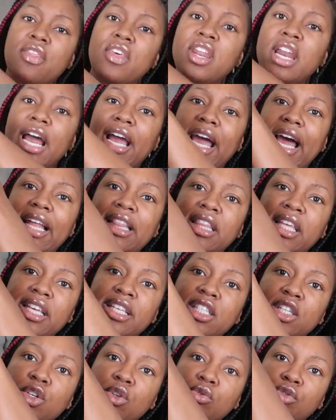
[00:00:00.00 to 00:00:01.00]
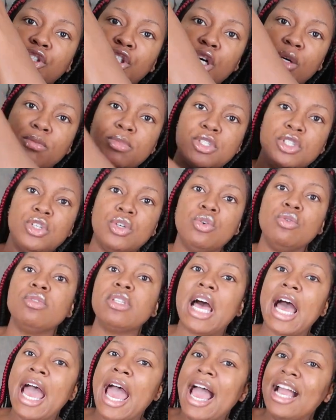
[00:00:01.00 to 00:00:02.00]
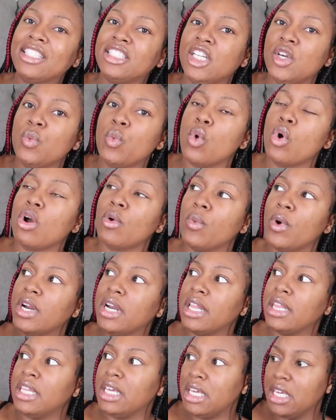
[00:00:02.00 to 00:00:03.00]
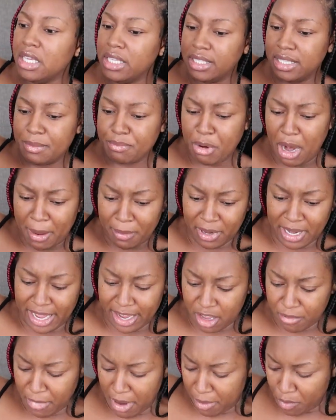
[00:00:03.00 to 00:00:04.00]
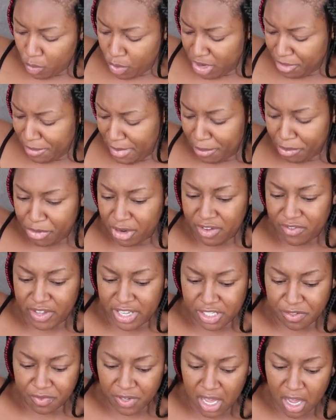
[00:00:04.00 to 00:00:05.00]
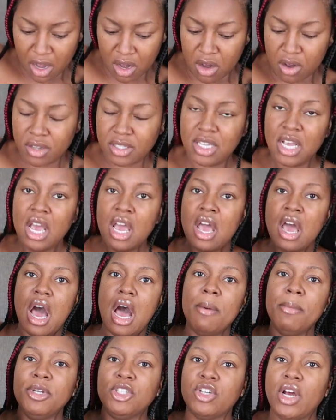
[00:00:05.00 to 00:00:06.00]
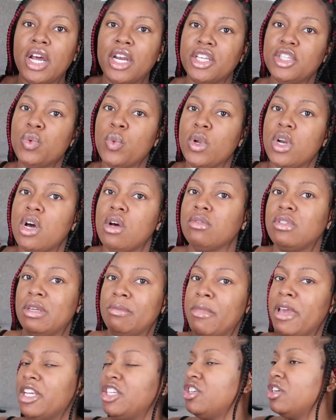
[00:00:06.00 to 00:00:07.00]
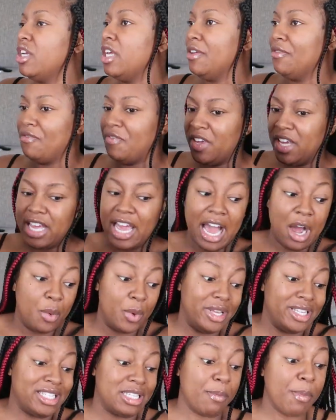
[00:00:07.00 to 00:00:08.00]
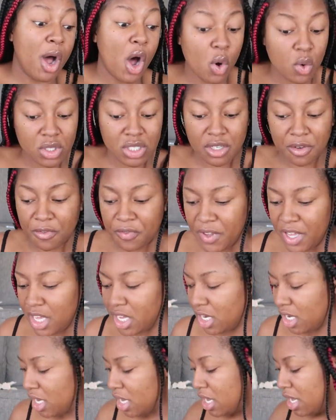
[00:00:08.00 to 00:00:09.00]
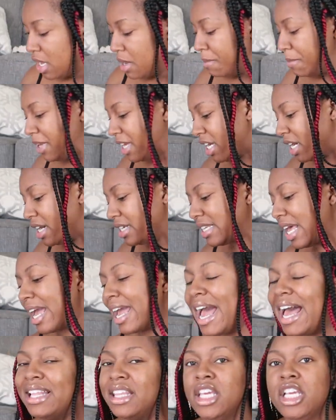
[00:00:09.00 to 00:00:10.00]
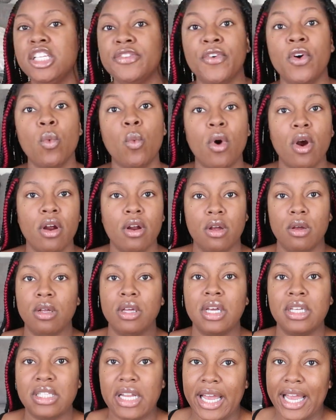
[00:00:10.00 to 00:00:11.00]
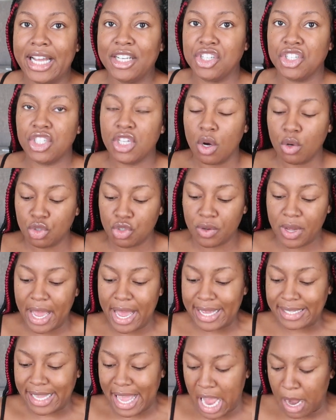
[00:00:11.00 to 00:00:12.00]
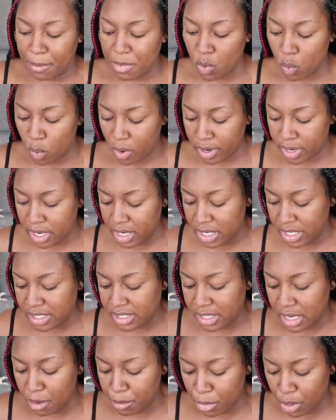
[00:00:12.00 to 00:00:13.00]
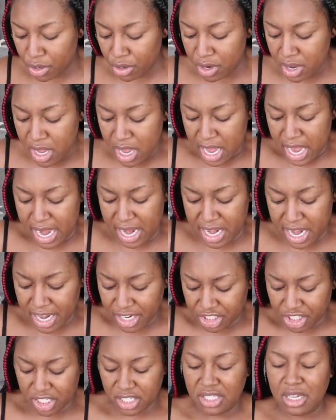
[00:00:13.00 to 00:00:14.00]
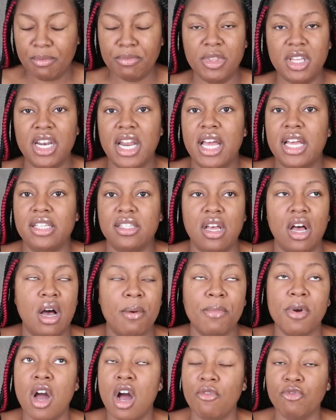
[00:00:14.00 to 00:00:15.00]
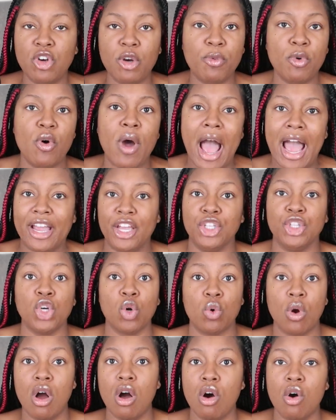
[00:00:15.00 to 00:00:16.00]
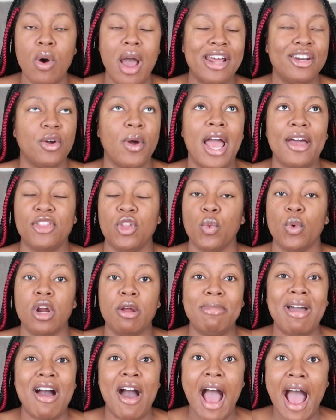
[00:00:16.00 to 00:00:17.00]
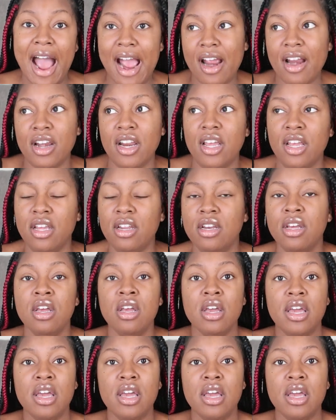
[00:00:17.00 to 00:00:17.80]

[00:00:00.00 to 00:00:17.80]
And then I got these little jumpsuits. I actually wore one of these probably like in one of my previous vlogs. I'm gonna try this one on to make sure it fit how it's supposed to fit, because I got these for work, because like I just told you guys, I'll be working this summer, and they're just something that's comfortable. I can throw on. I don't have to worry about ironing.